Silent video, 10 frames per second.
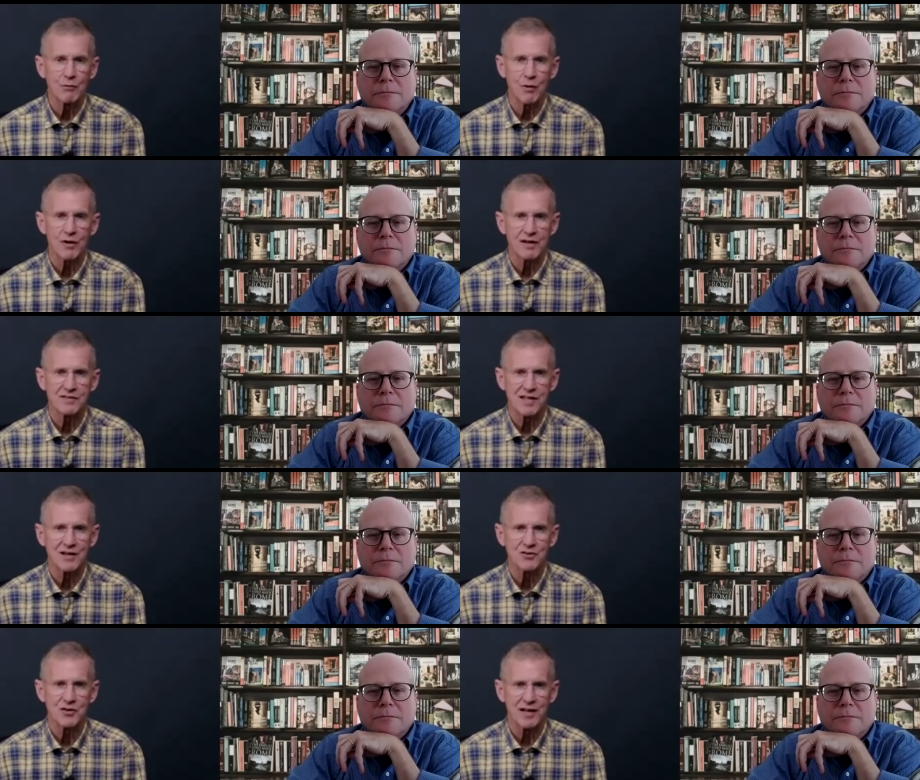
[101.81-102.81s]

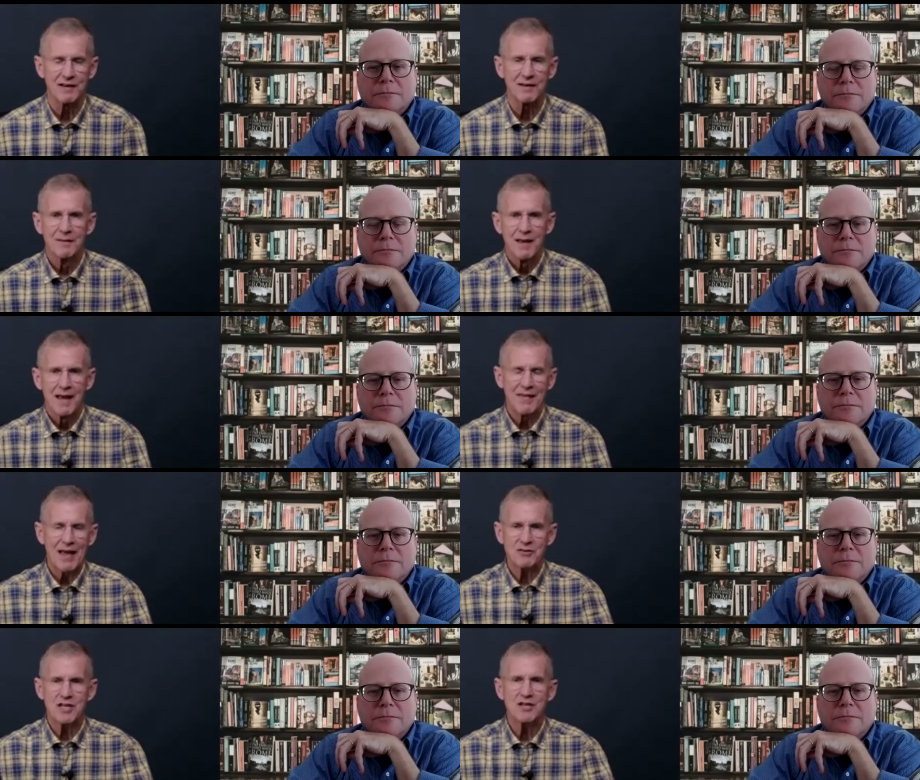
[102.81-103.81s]
Speaker 1: organization. And, and
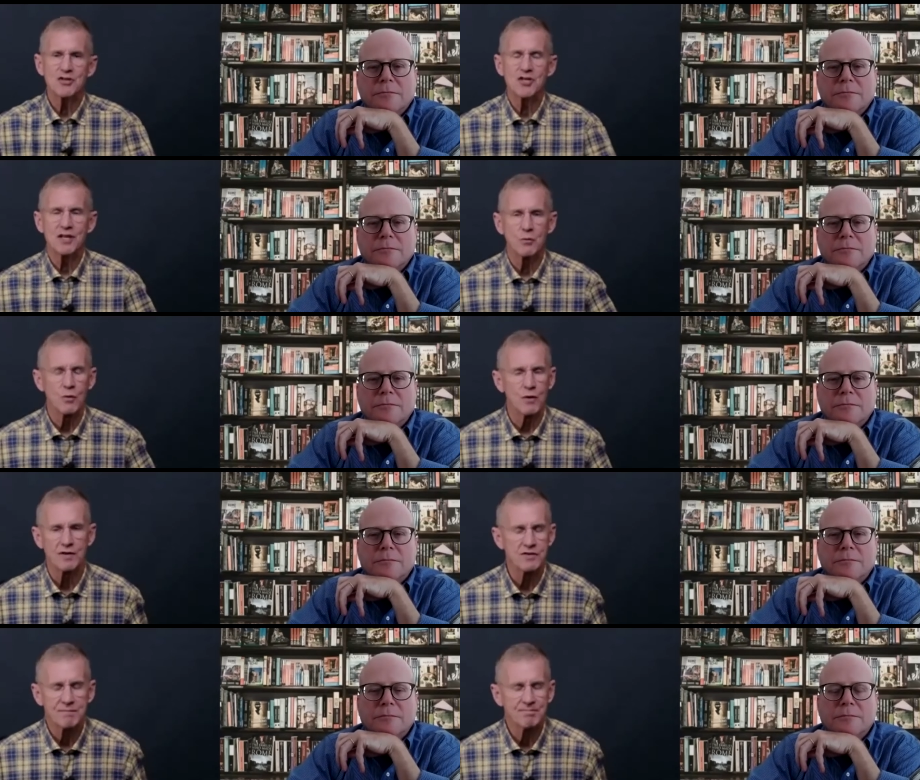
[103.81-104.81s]
that tension
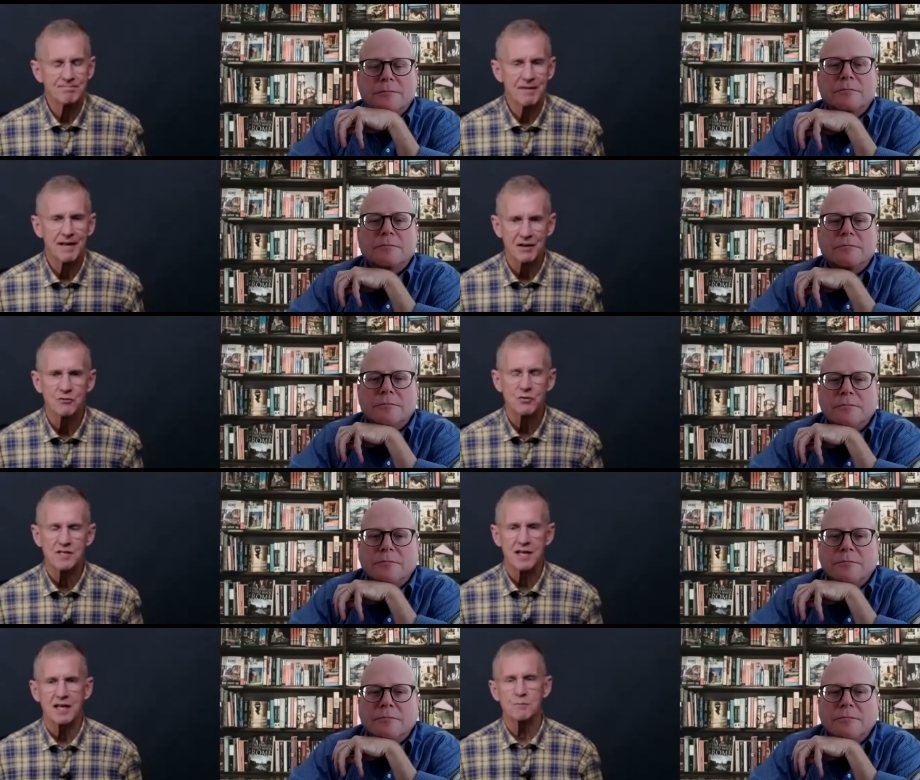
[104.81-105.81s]
was an
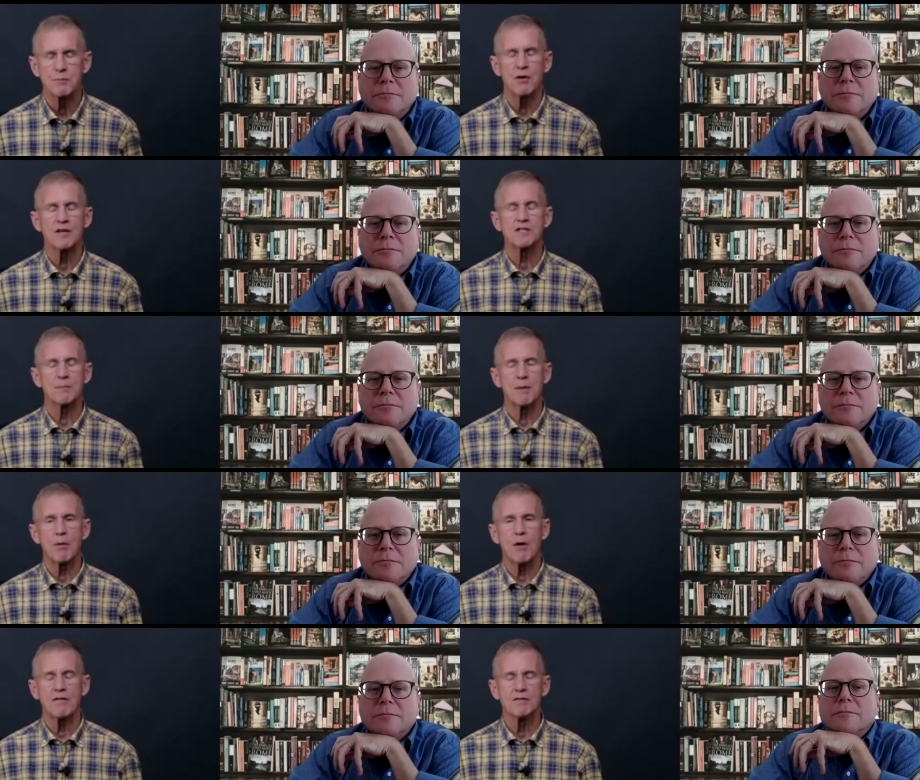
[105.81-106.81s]
interesting experience to be
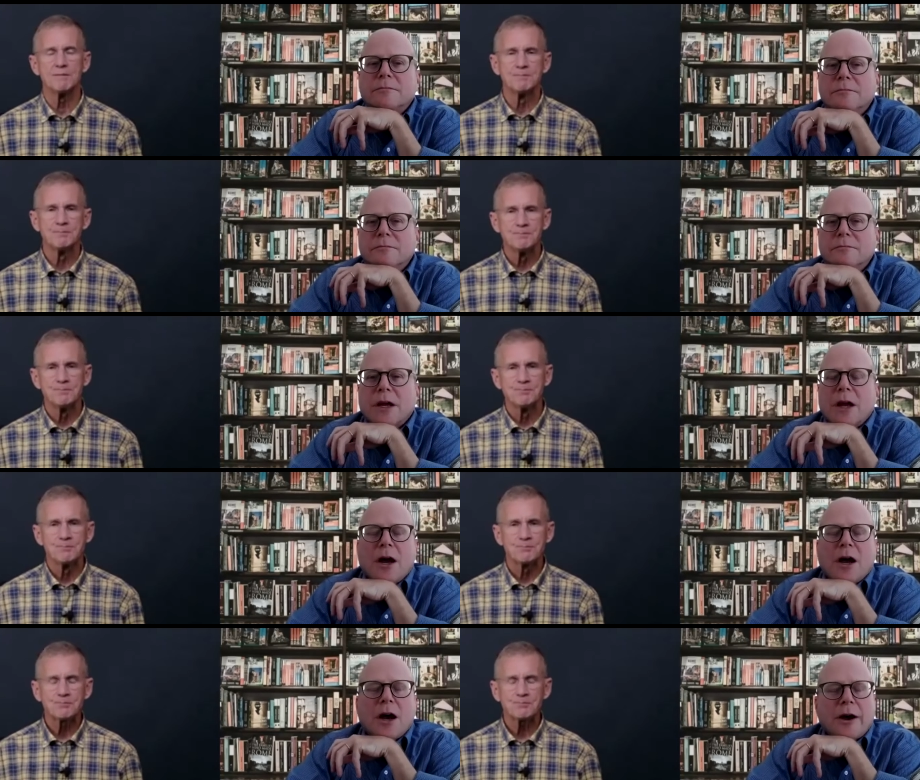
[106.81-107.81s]
part of.
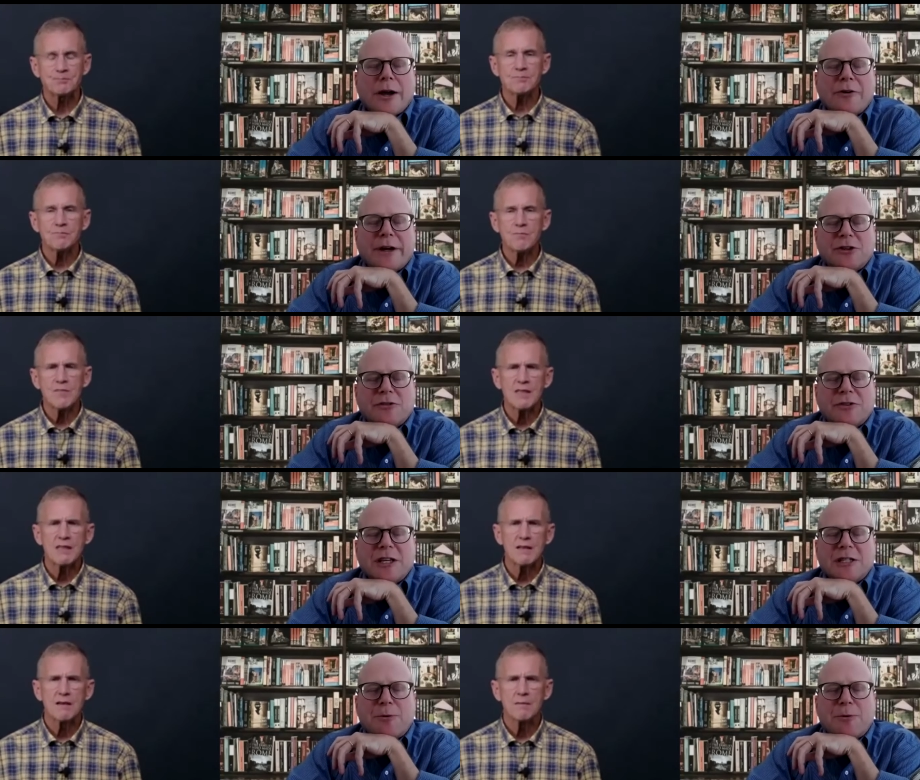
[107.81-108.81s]
Speaker 2: All right, great. So
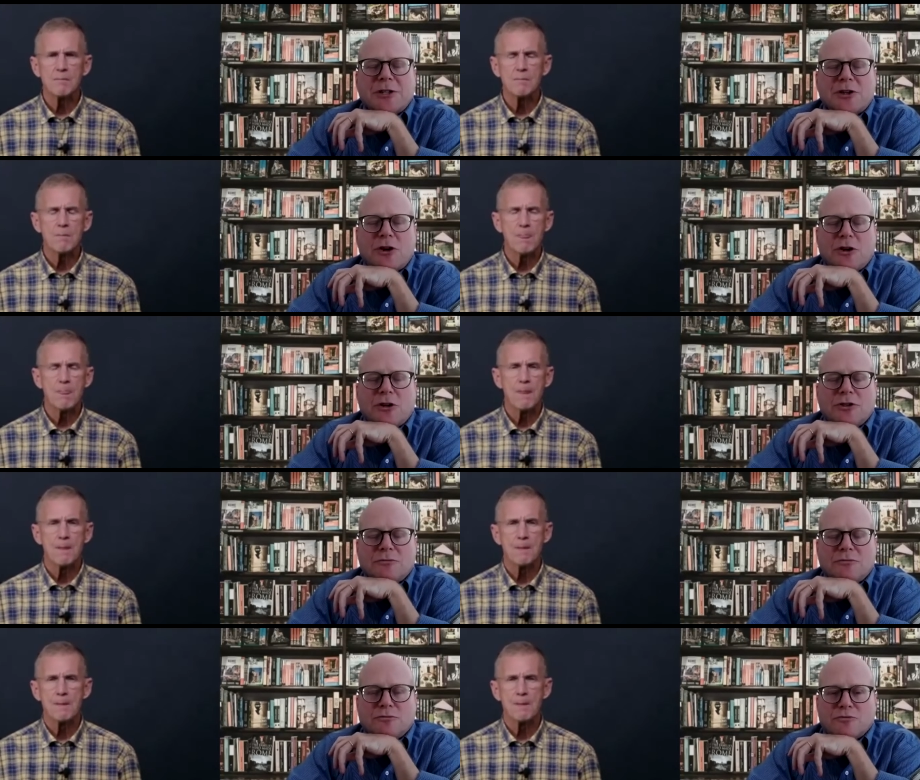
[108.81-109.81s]
this book is called
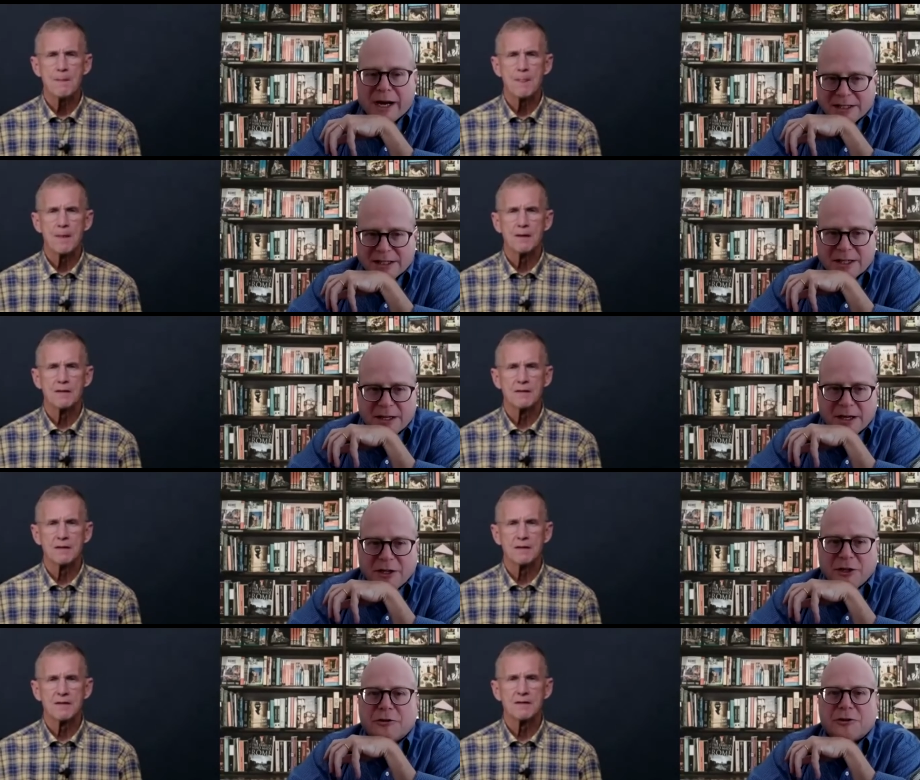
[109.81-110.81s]
Risk: A
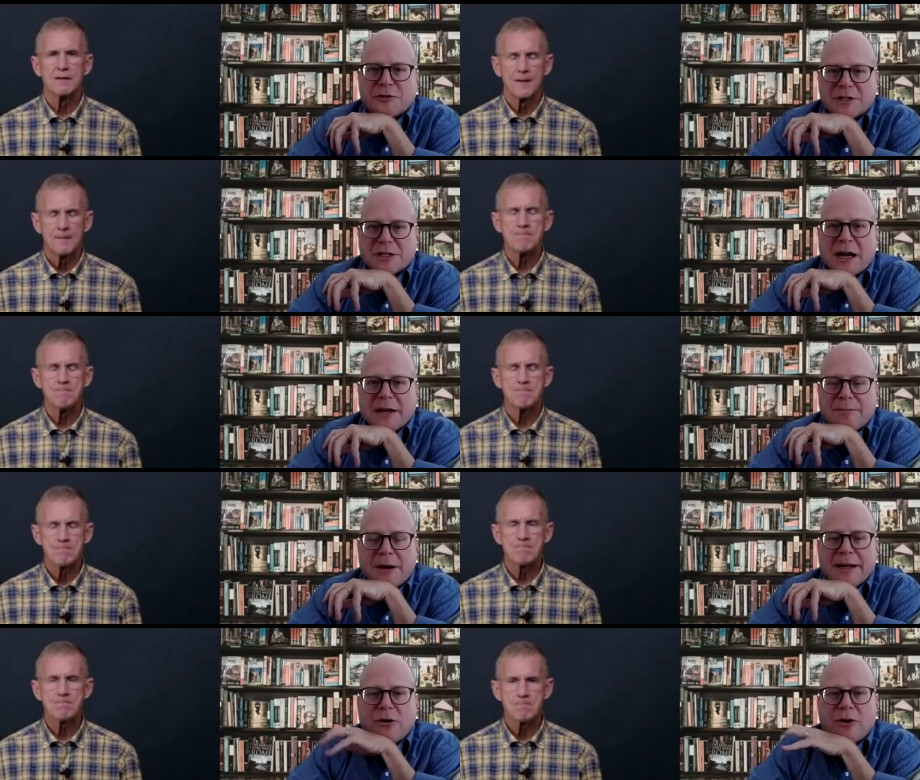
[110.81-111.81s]
User's Guide.
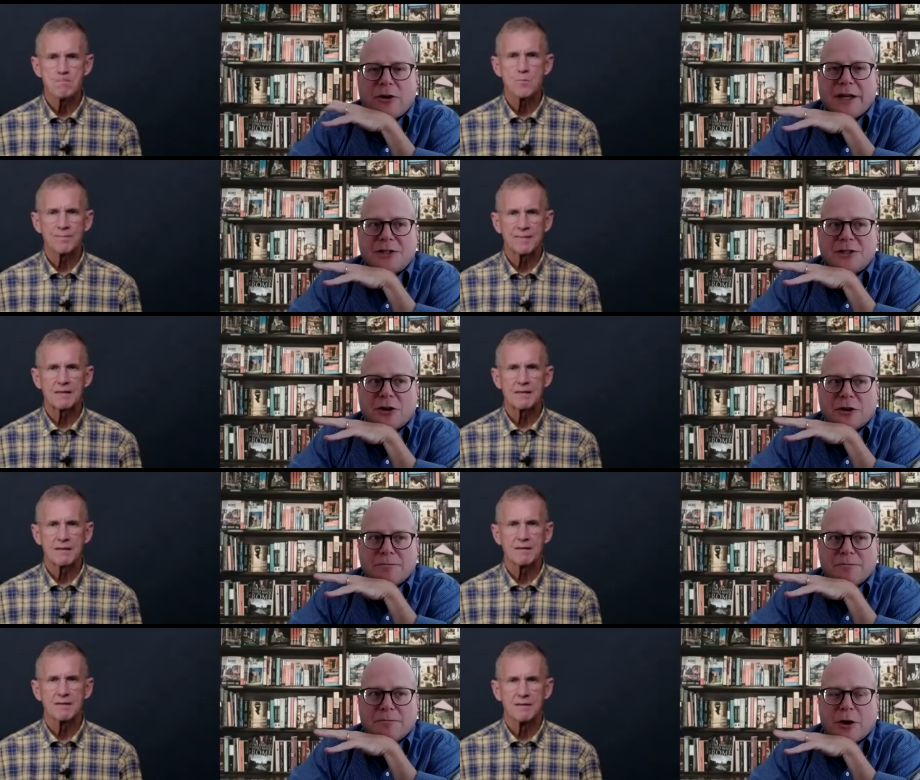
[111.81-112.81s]
My audience
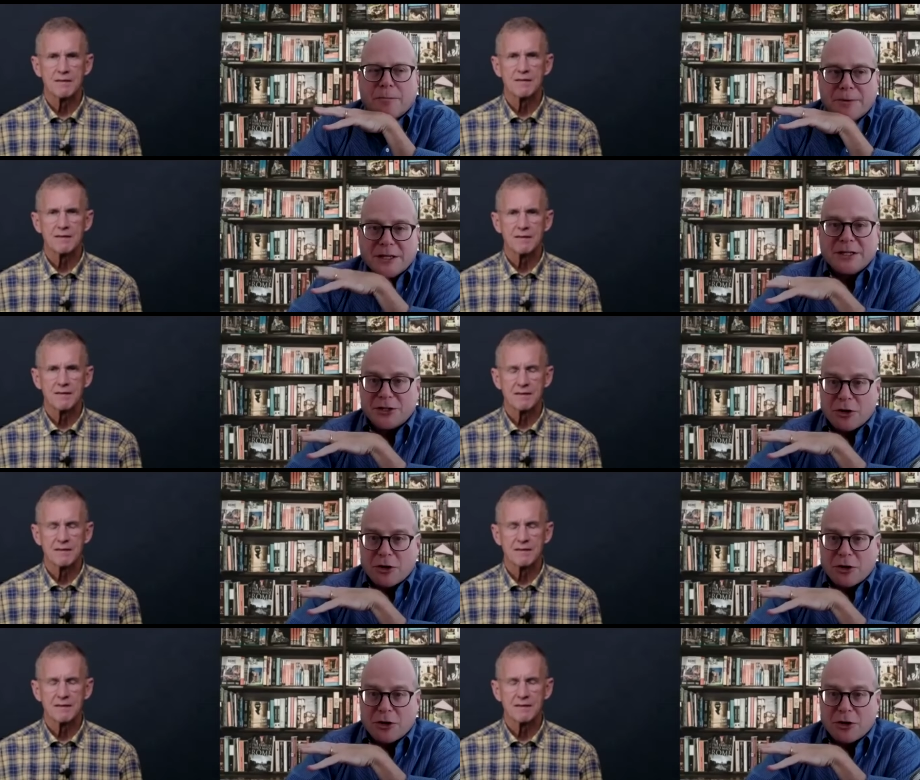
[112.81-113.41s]
are are business